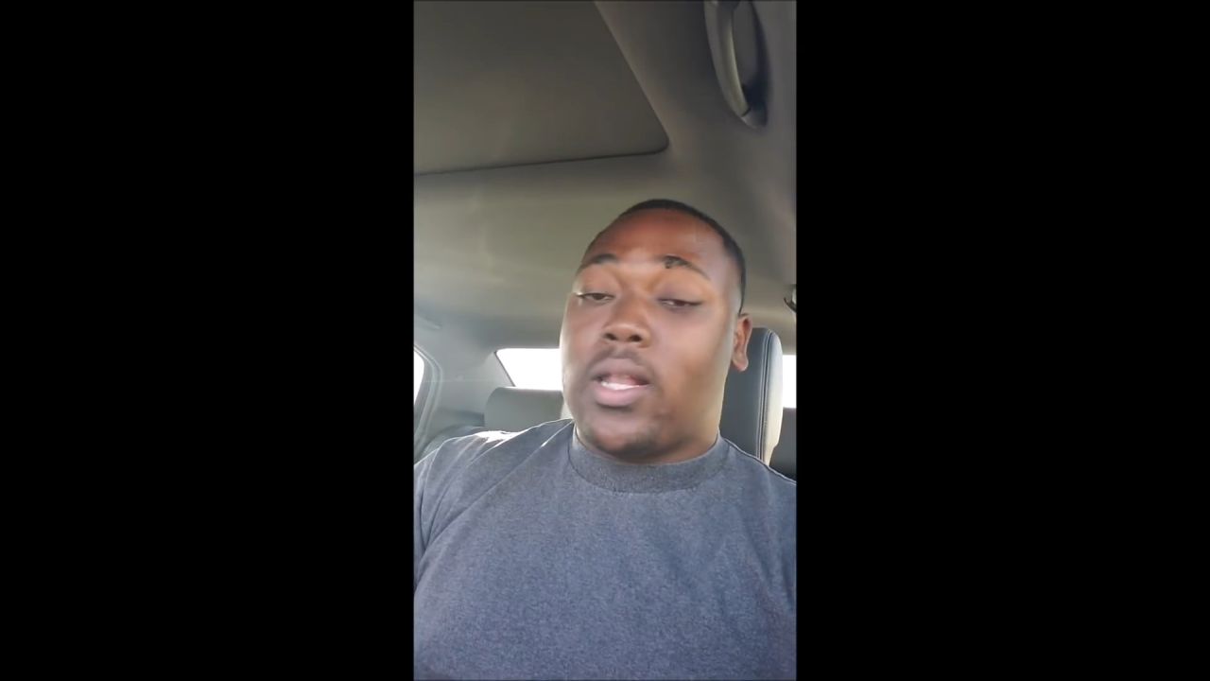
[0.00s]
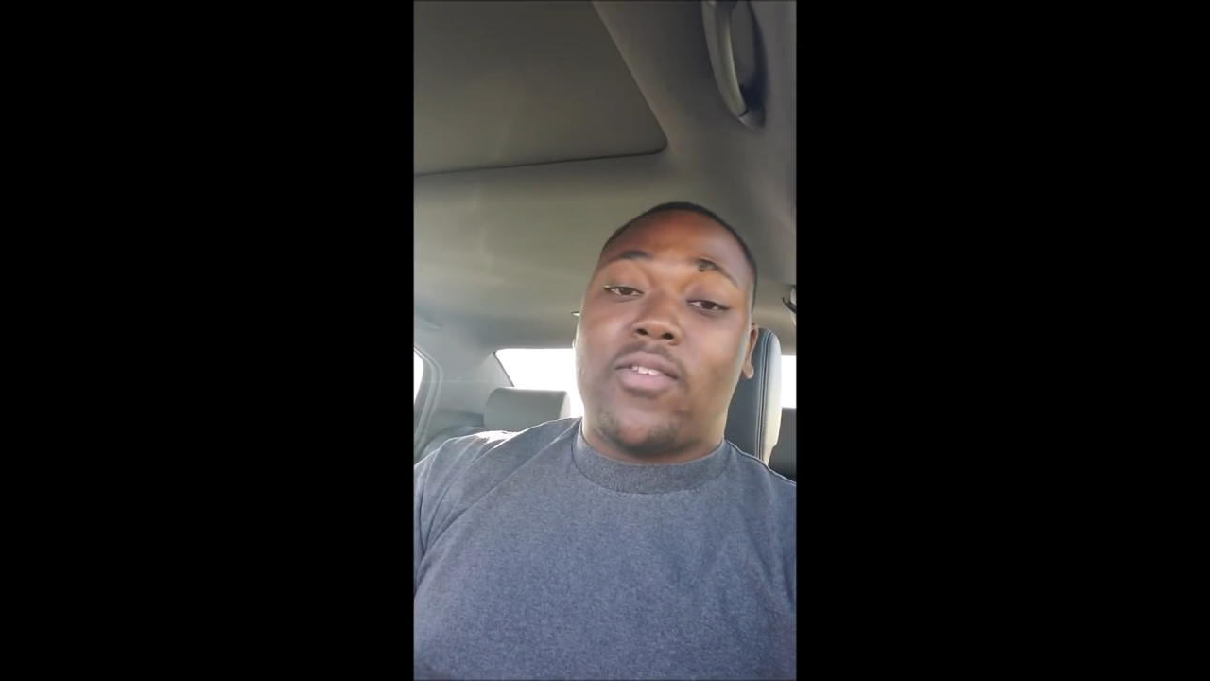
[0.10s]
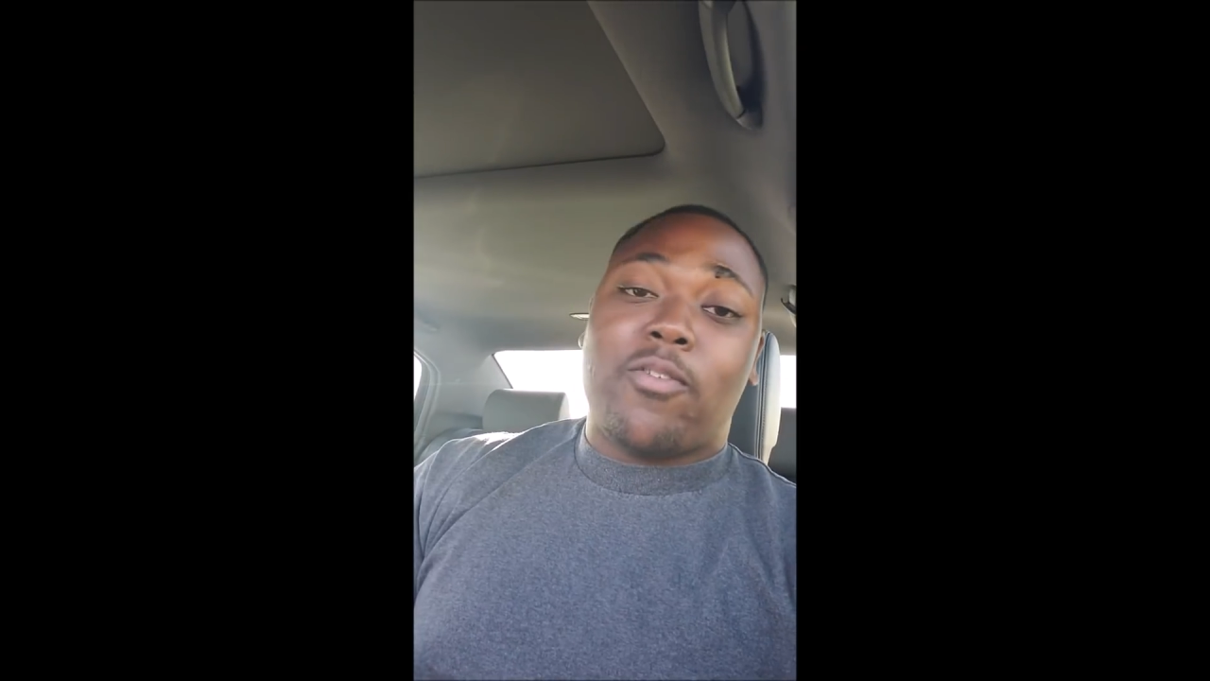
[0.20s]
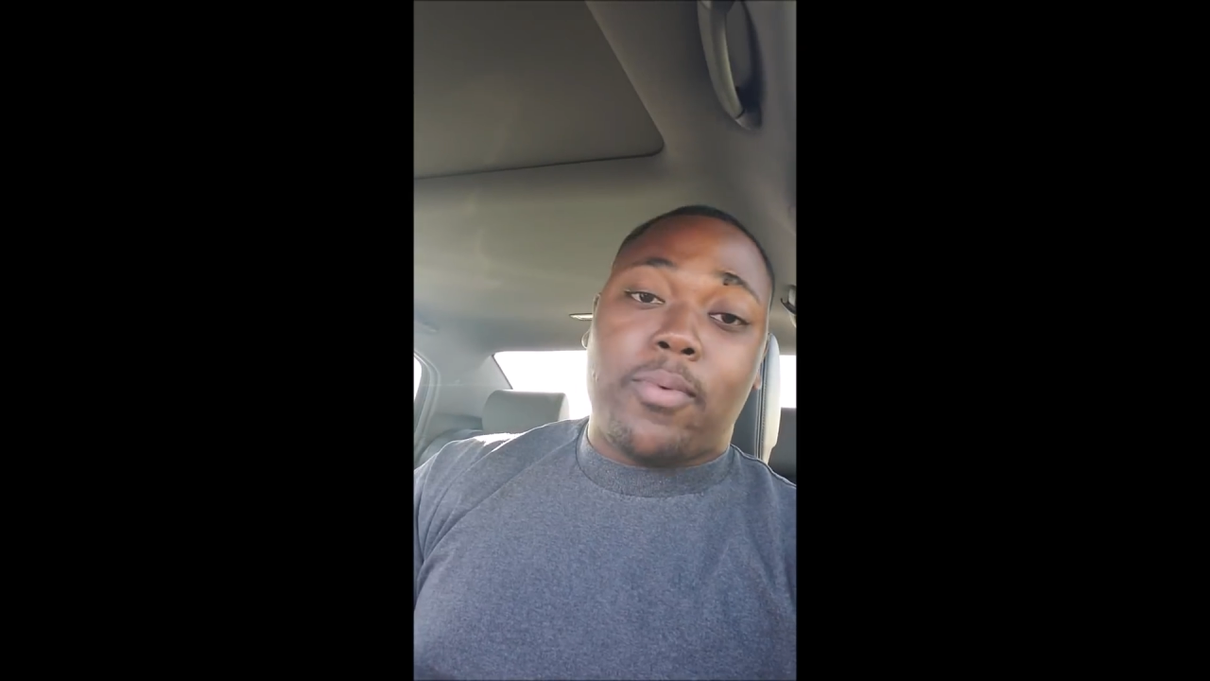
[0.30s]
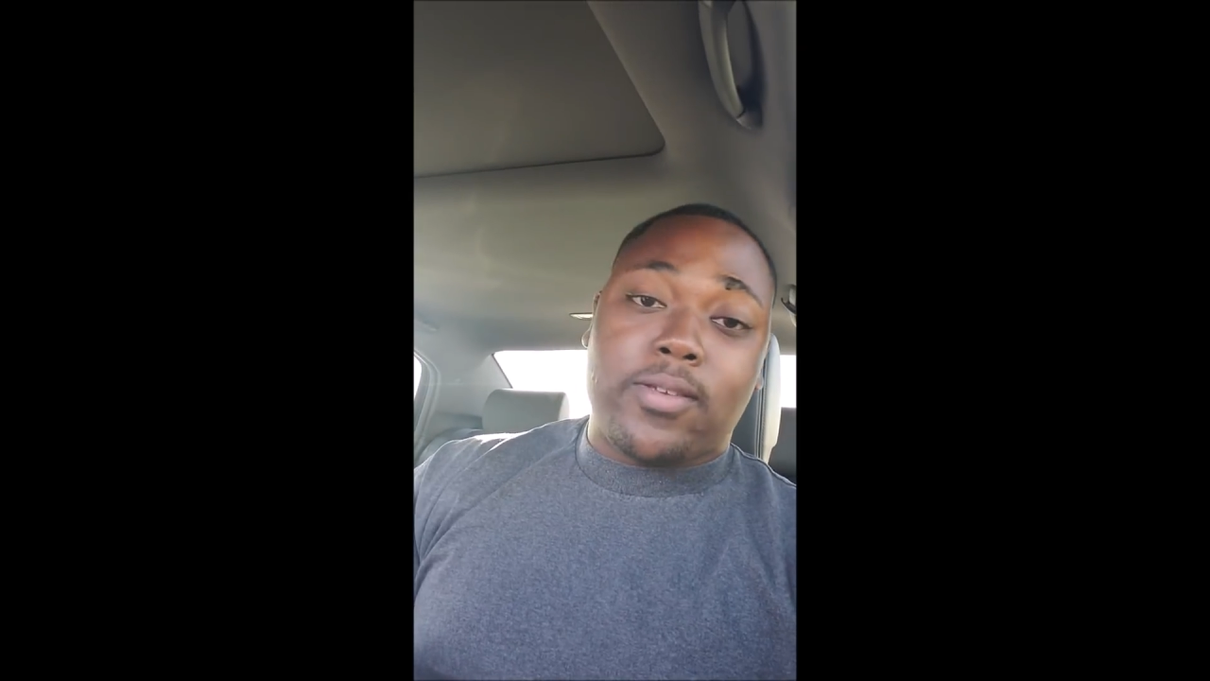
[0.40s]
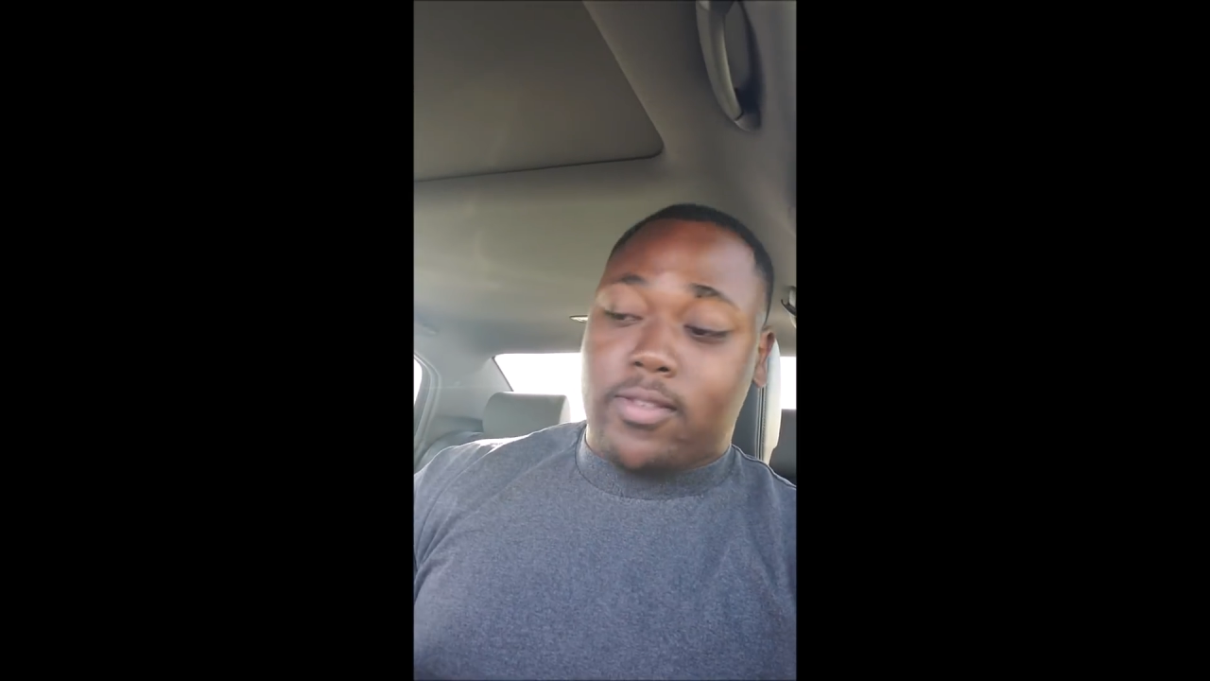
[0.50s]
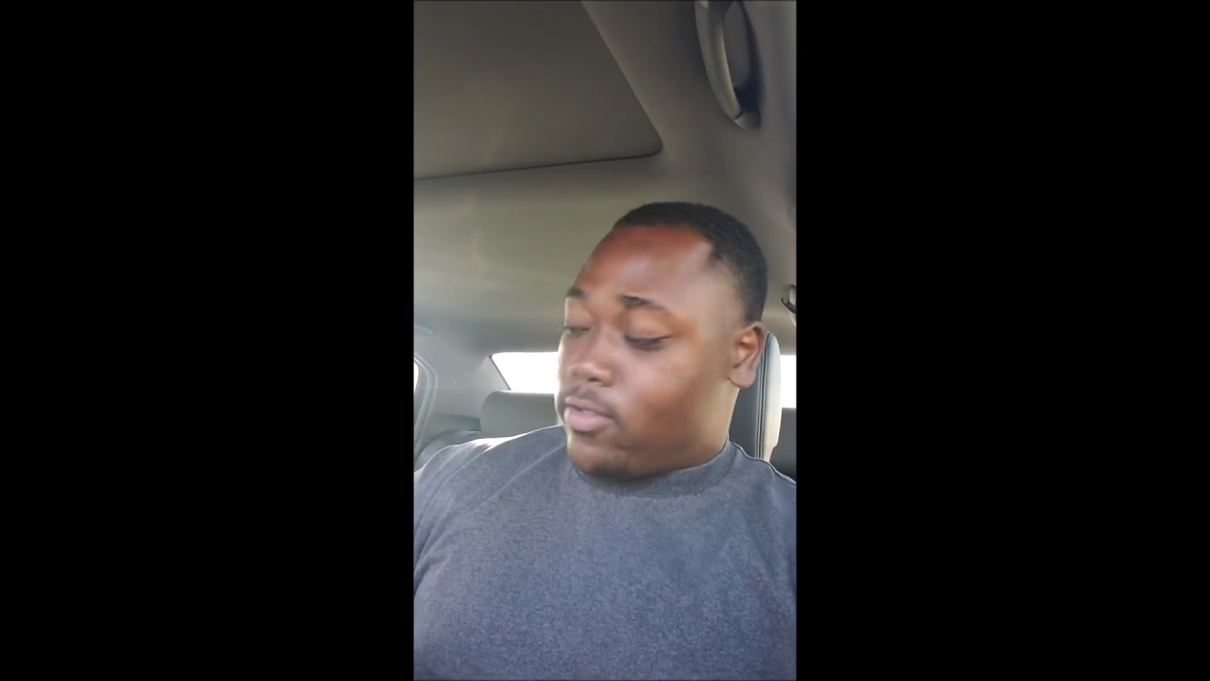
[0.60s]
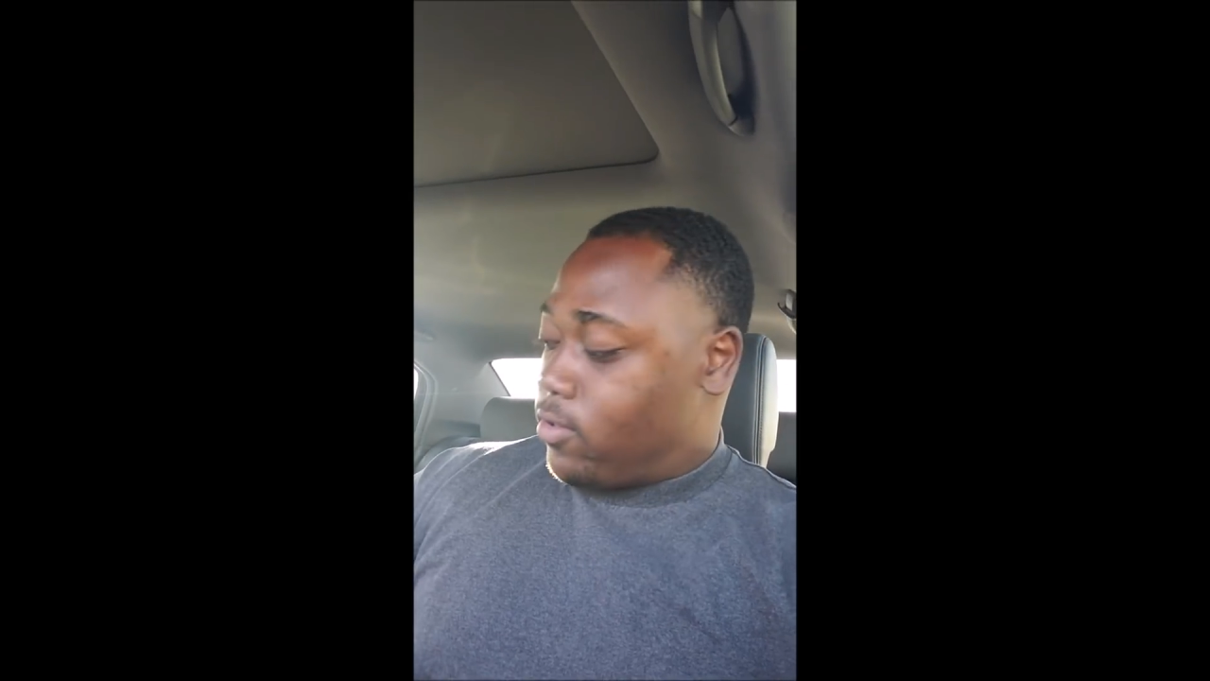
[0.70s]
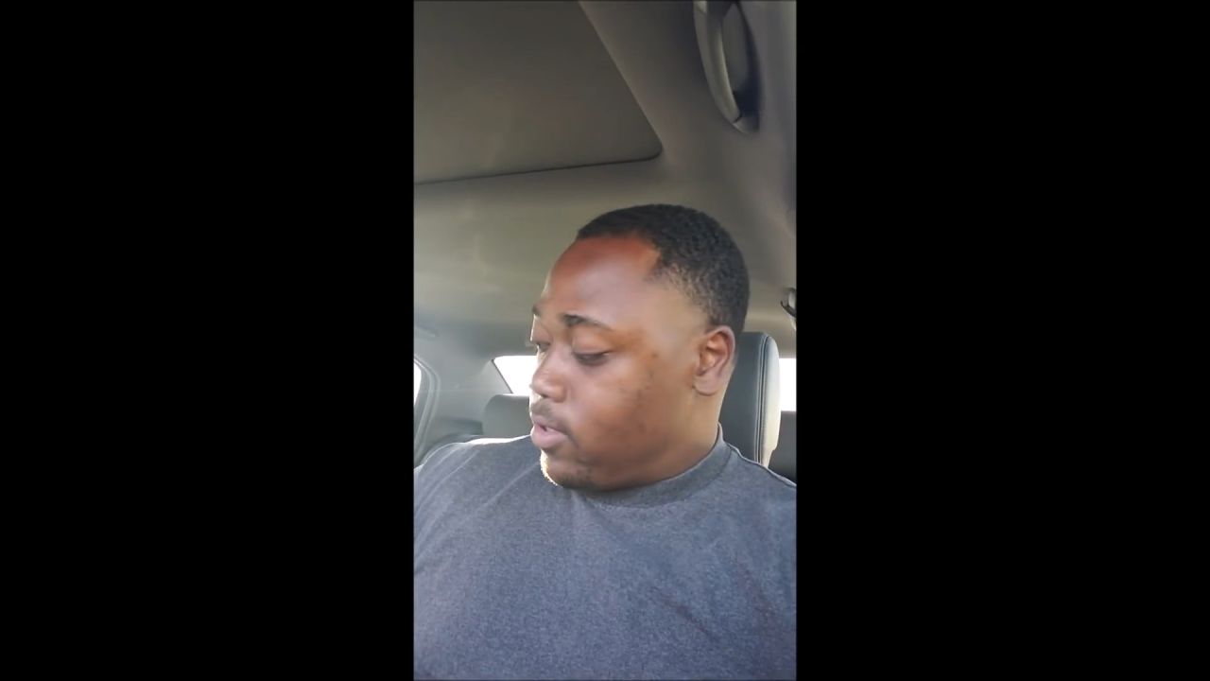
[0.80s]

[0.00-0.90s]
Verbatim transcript: love the business.